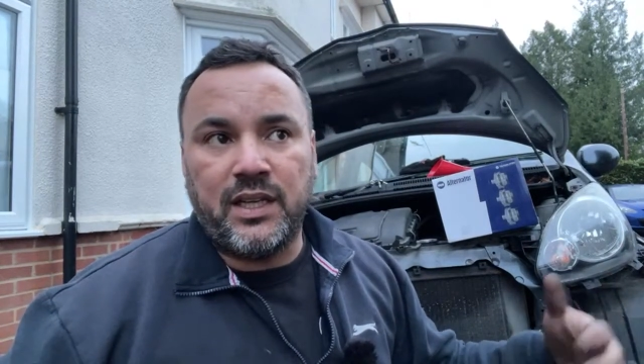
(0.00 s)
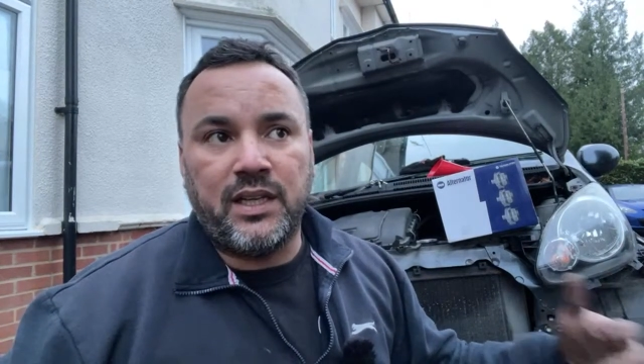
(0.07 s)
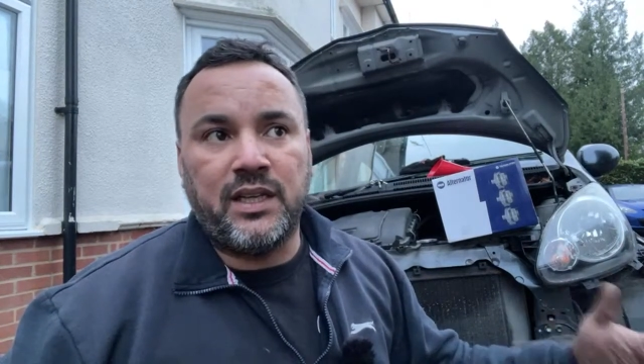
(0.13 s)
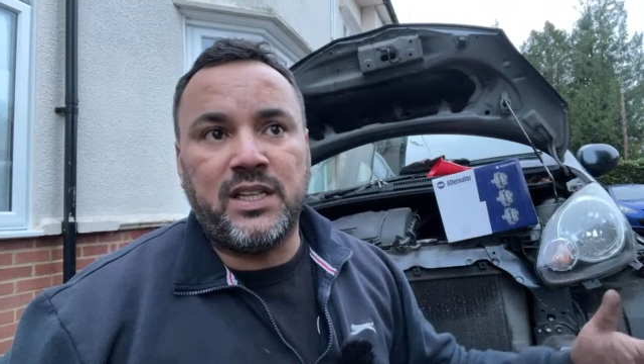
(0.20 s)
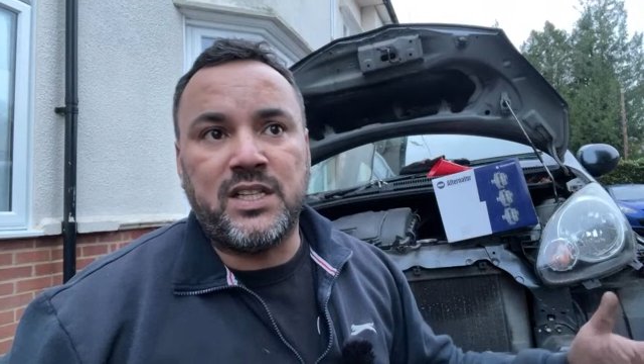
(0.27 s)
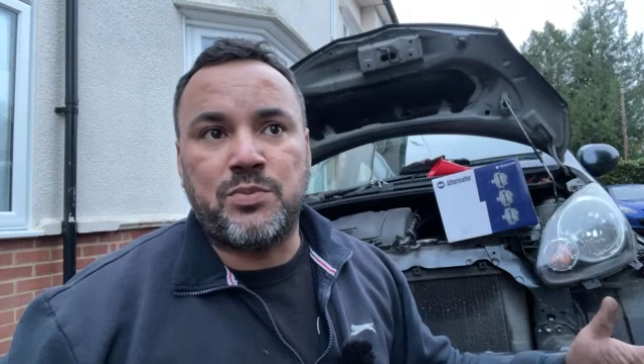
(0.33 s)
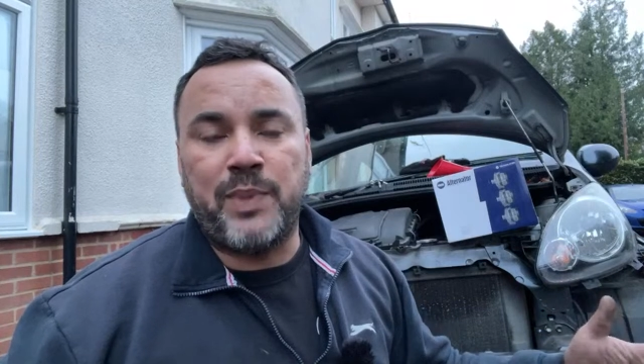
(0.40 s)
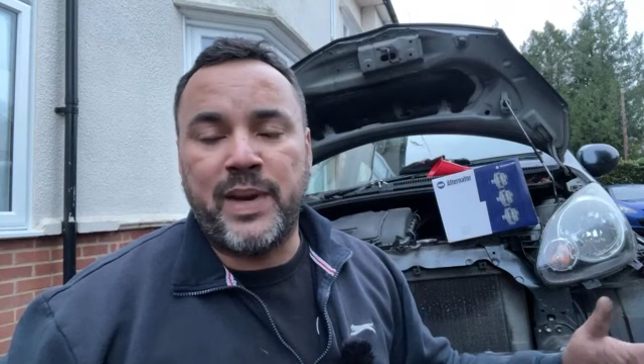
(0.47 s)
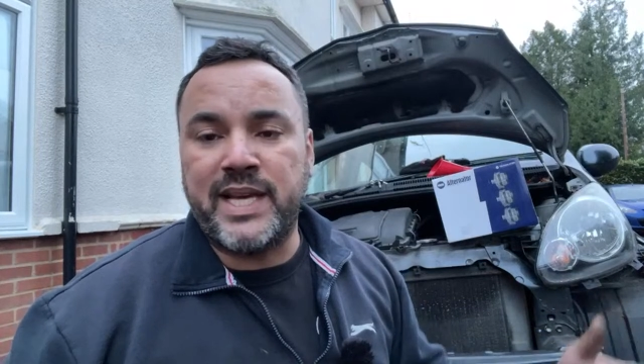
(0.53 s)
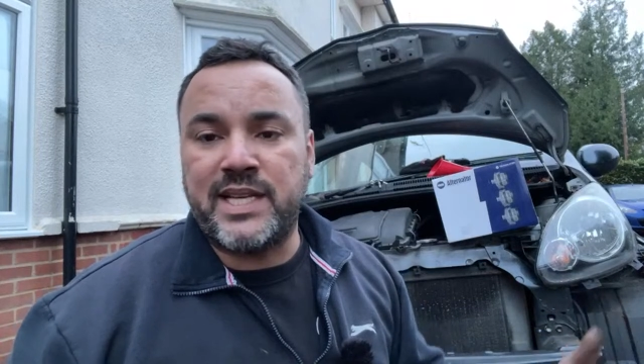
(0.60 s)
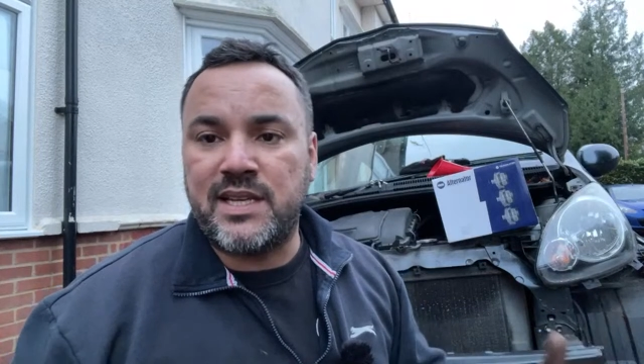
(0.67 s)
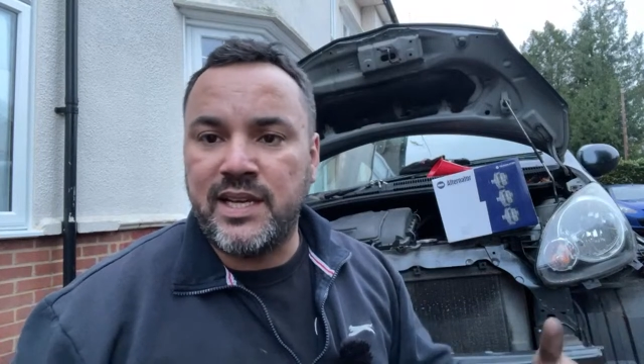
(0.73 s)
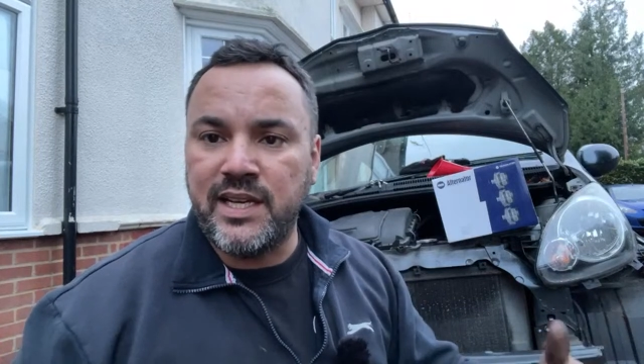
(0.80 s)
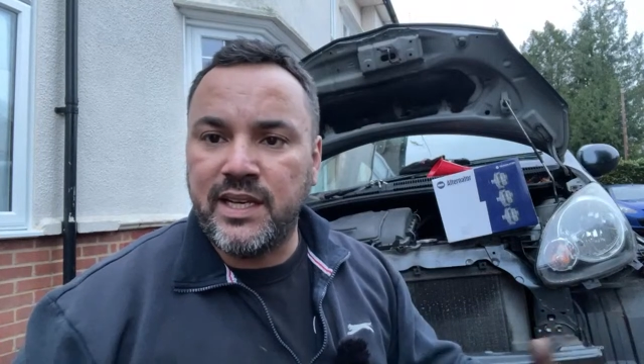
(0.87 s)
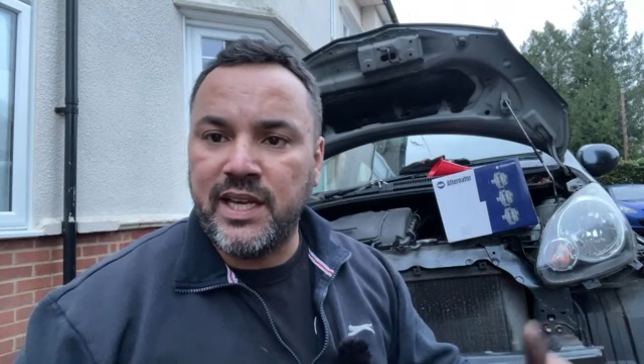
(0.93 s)
space.
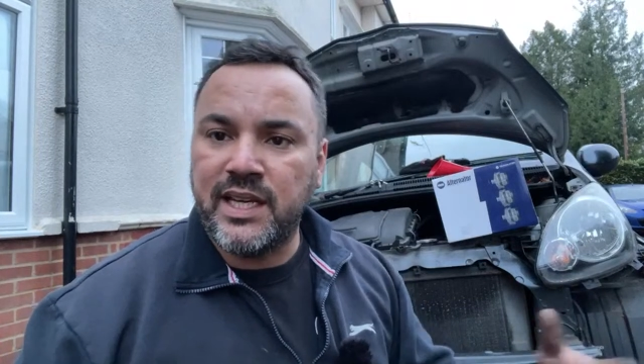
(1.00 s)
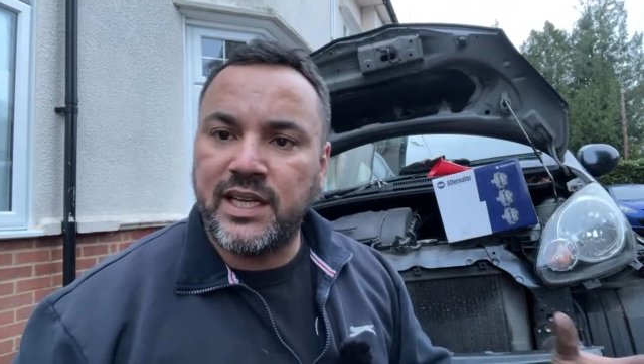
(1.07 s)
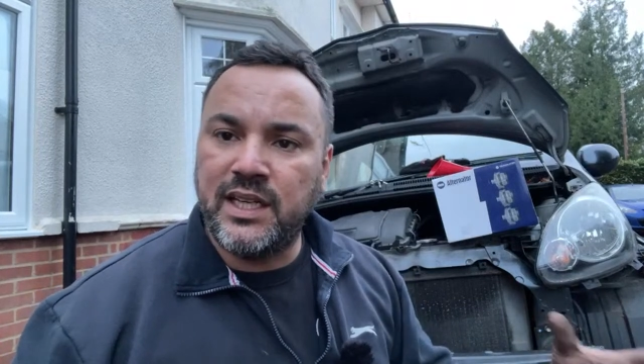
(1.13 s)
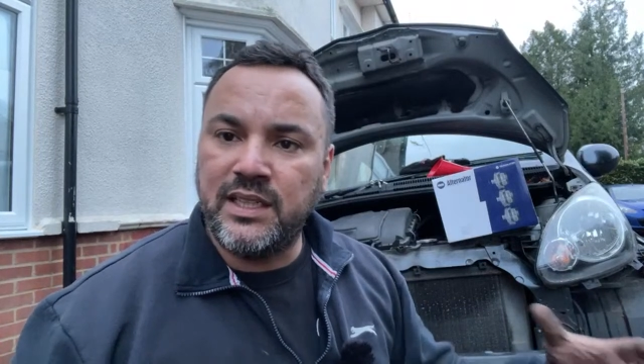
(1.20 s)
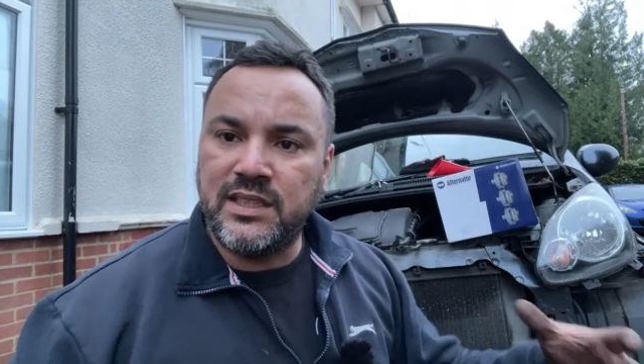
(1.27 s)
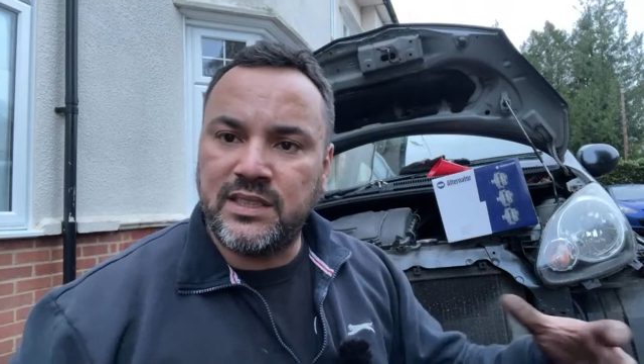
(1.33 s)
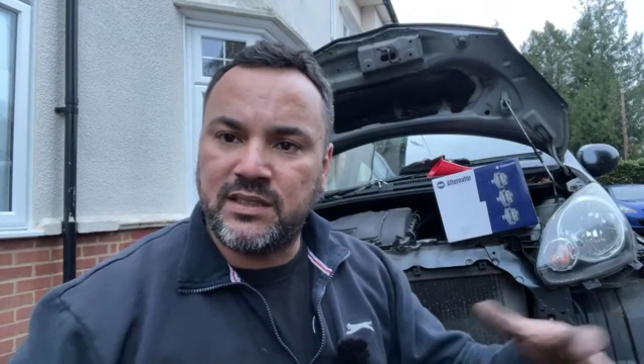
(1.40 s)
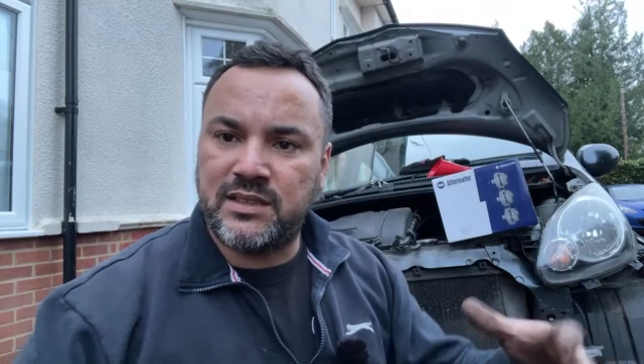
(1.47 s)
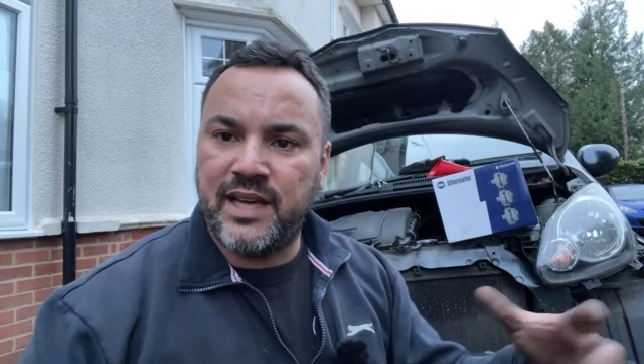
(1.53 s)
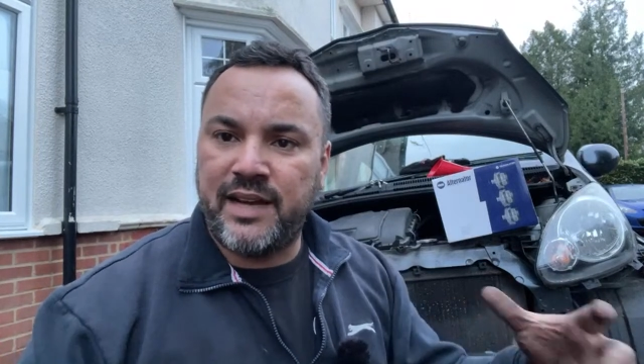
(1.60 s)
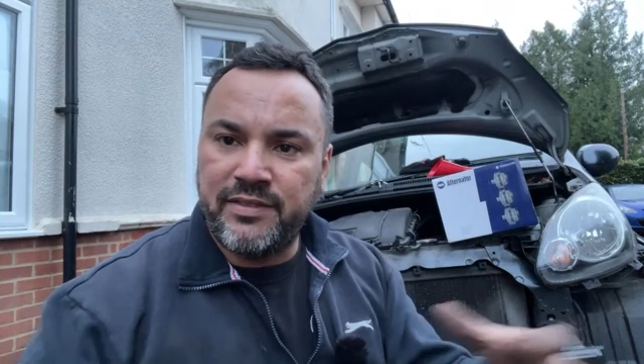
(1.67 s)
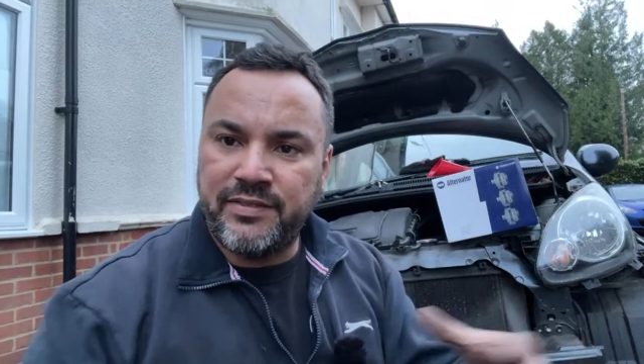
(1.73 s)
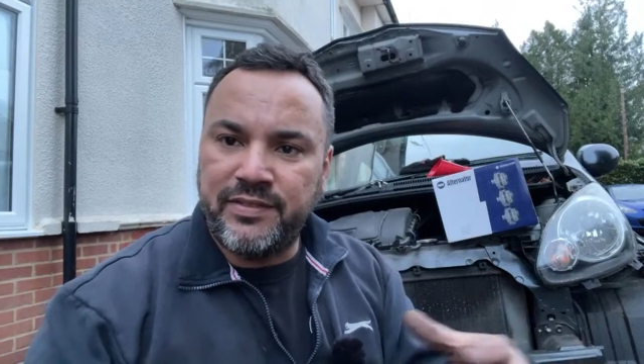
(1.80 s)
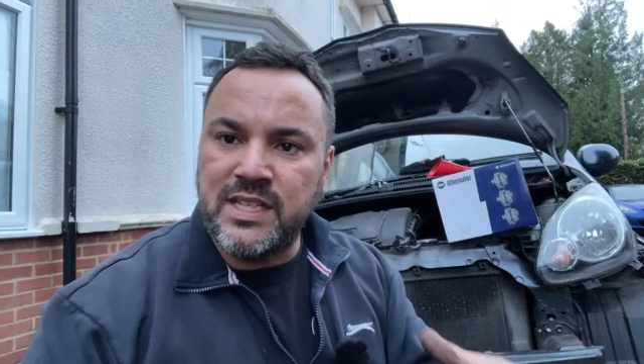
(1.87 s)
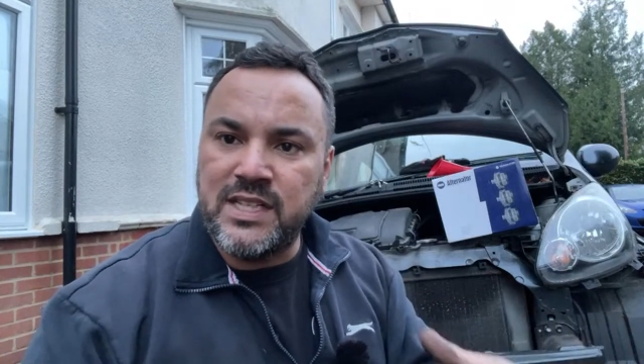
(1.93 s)
Here in England,
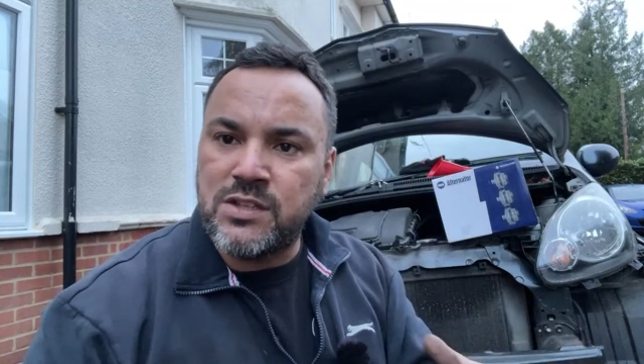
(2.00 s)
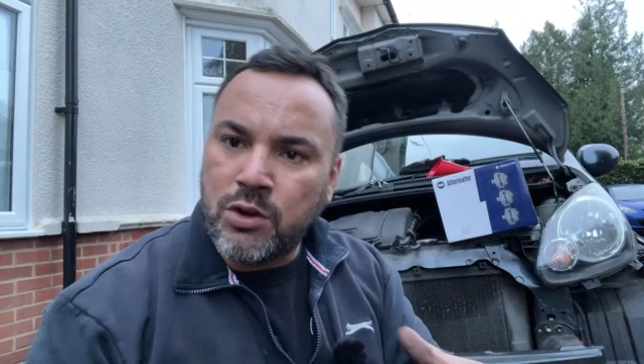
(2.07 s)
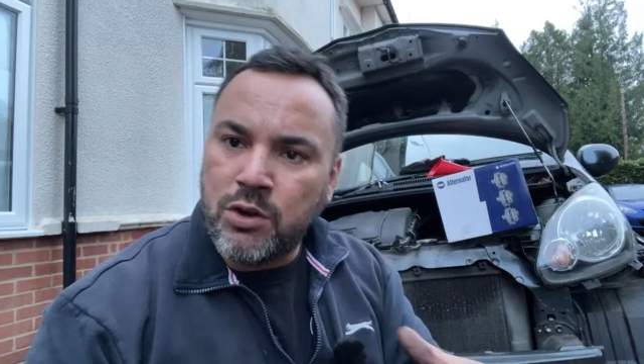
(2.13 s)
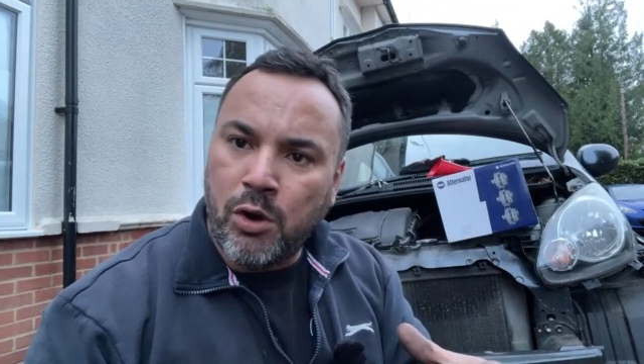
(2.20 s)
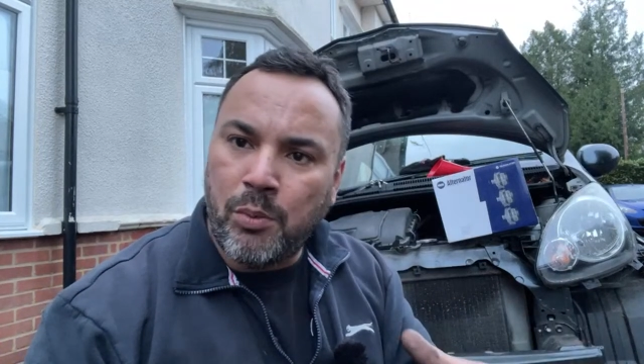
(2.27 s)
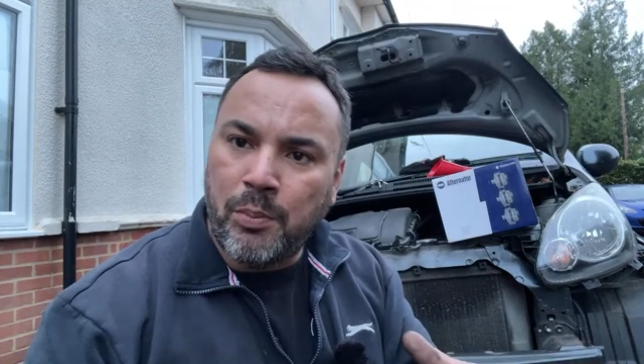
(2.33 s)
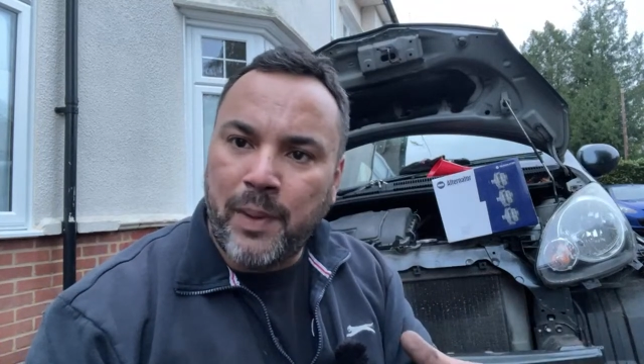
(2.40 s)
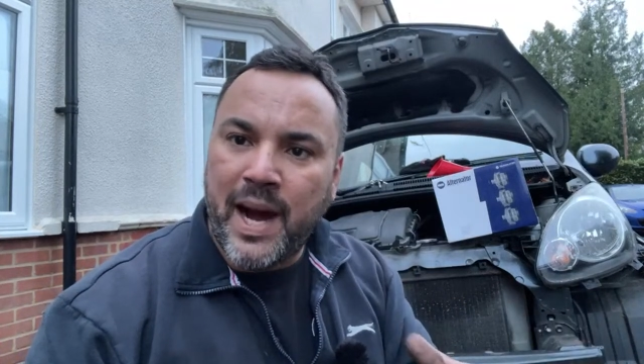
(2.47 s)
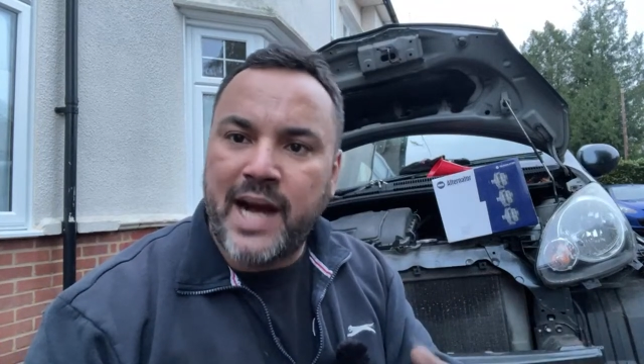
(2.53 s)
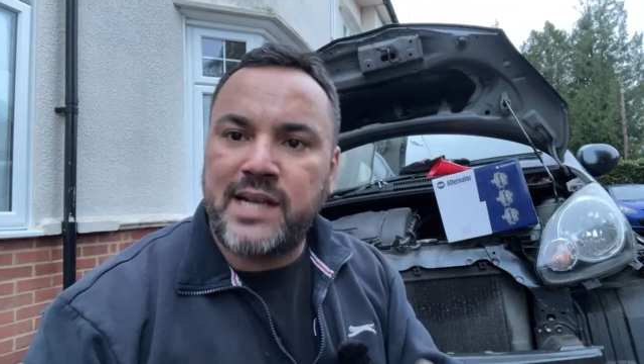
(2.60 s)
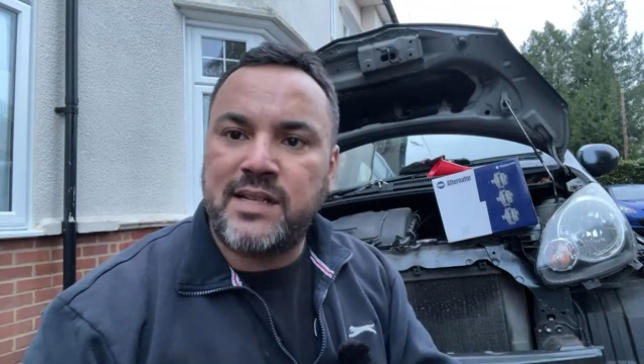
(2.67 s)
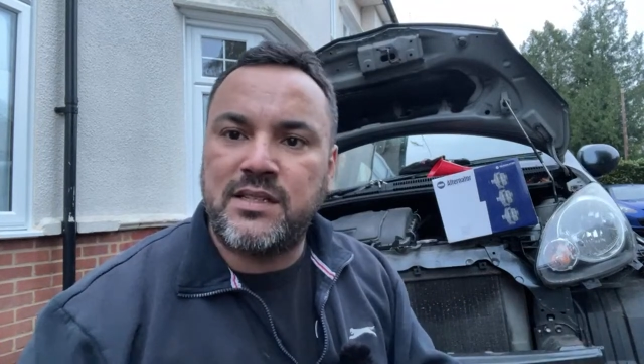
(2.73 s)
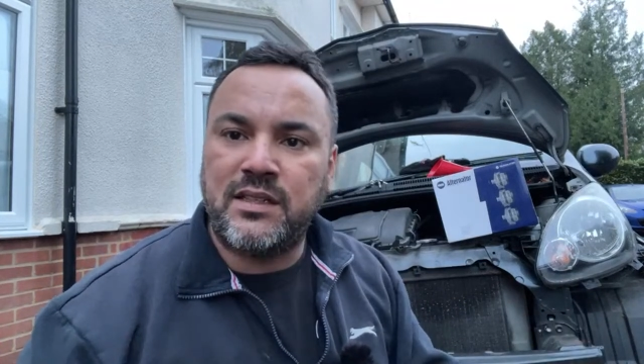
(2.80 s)
everything's compact,